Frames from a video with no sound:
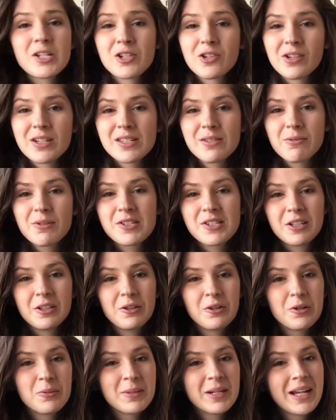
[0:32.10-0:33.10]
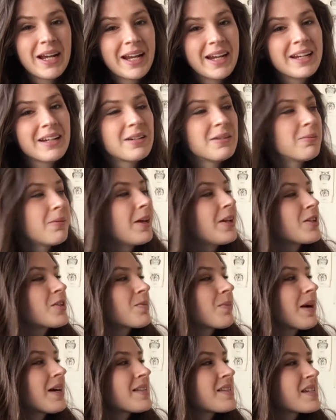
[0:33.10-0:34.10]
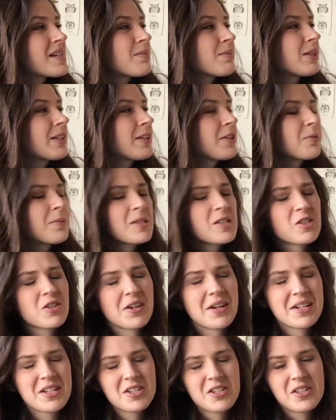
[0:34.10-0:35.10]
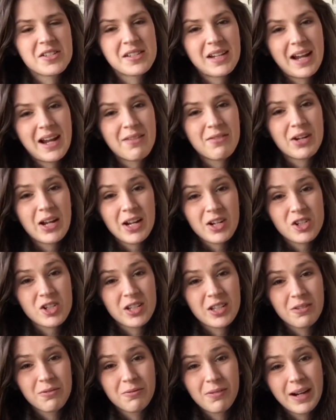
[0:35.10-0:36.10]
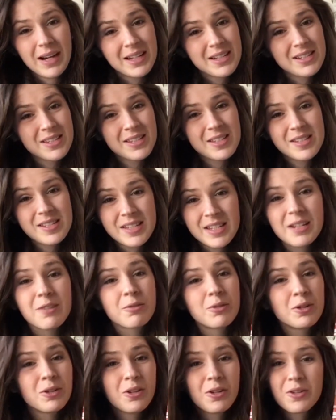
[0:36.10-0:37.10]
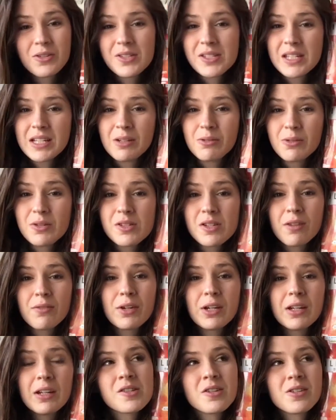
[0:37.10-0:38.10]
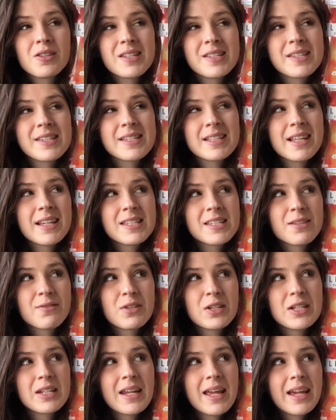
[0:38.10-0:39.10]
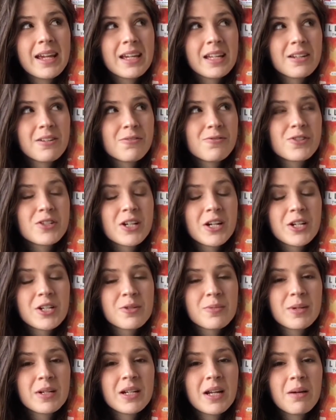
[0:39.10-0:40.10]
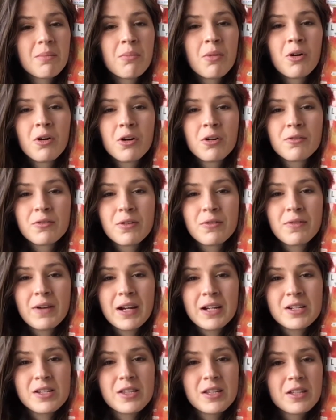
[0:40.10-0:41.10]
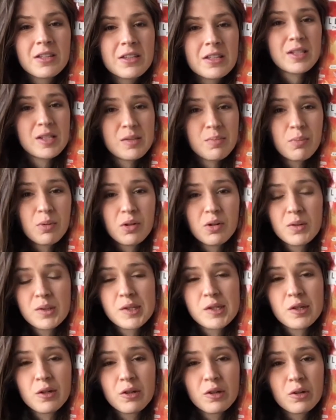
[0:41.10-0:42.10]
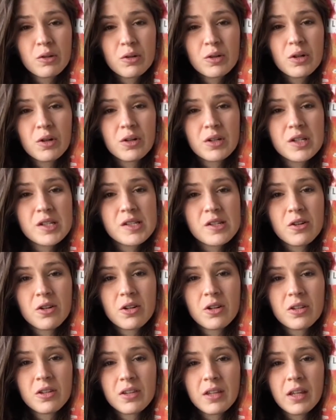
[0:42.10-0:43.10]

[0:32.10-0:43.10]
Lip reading: choice was Illuminate, which might seem a little bit strange because I haven't actually read the sequel or sequels of it. So this is less of a negative judgment and more of the fact that this book was so good on its own